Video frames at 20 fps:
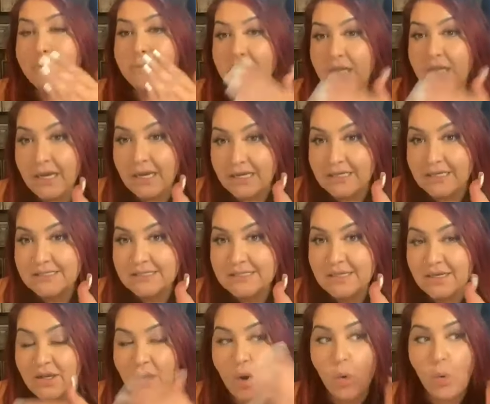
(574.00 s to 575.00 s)
Plus,
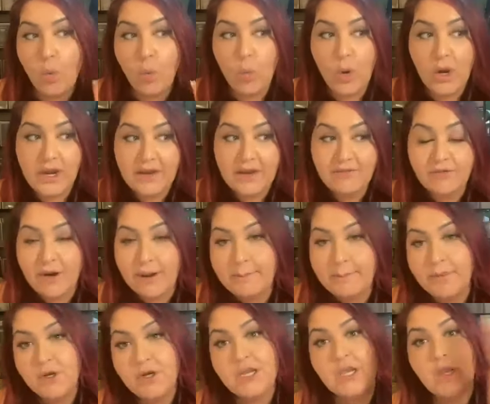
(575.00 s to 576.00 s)
whatever I'm
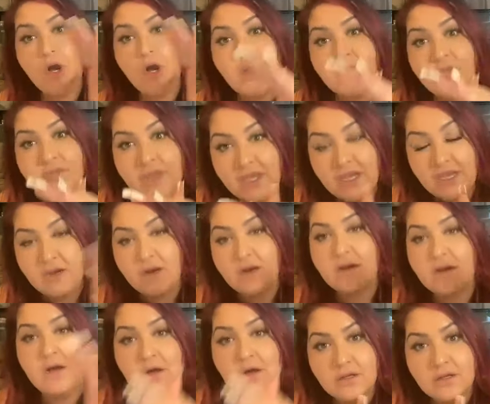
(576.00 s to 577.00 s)
putting on the hair,
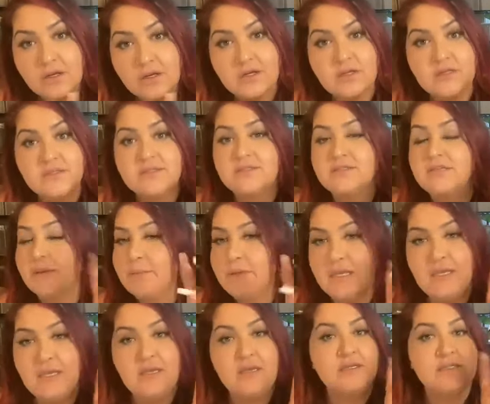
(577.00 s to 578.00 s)
colors,
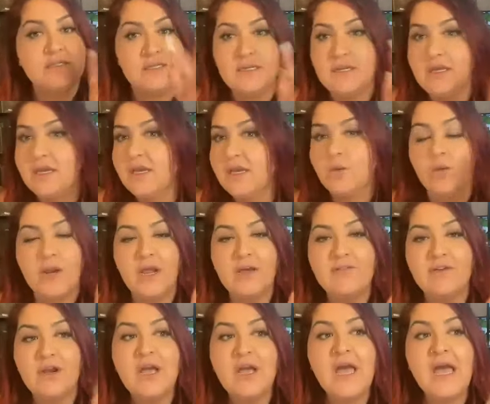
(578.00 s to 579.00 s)
demi, acidic,
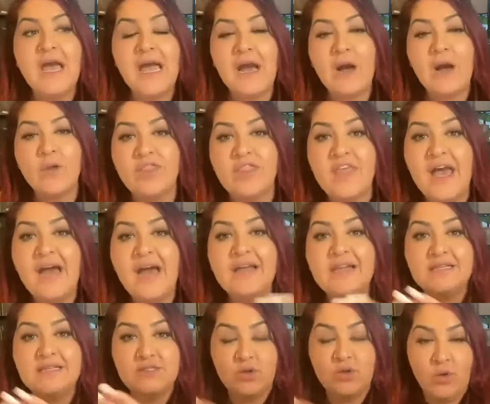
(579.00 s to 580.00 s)
whatever, how
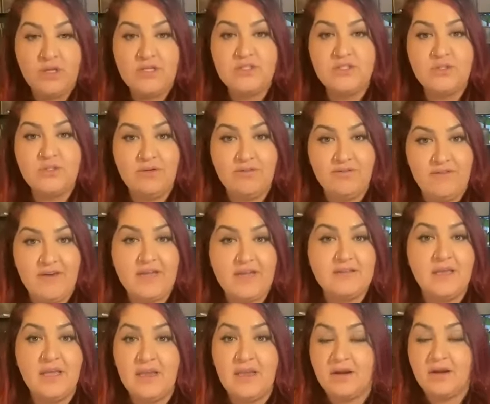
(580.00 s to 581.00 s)
that is going to affect
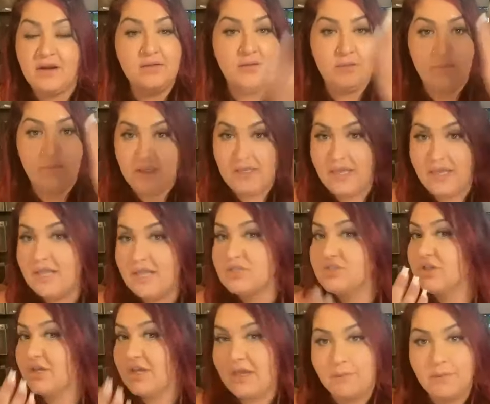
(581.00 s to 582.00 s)
the hair, the
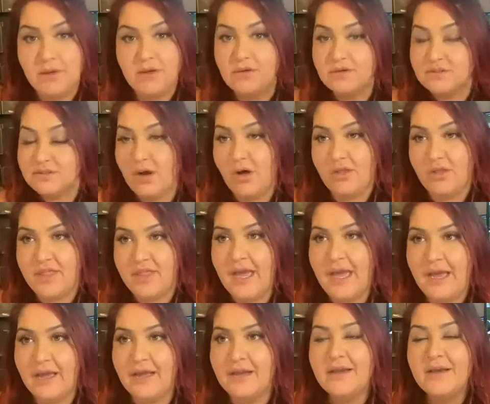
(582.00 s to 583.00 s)
pH, the chemicals, all
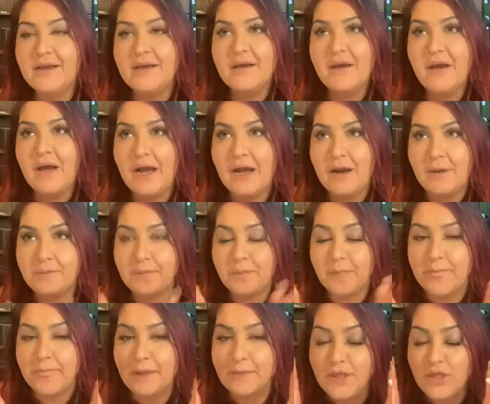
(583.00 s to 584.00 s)
that. I'm
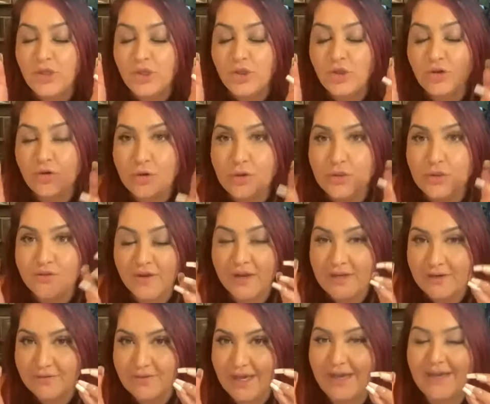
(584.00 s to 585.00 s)
a huge
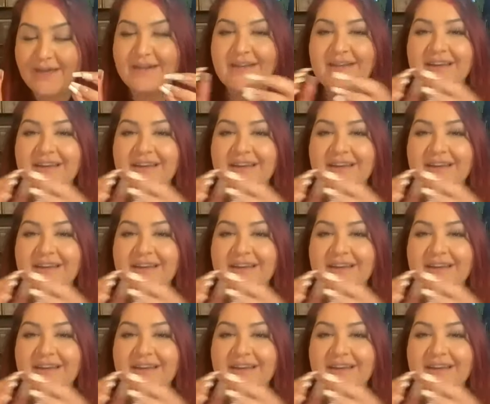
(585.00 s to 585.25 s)
fan of that.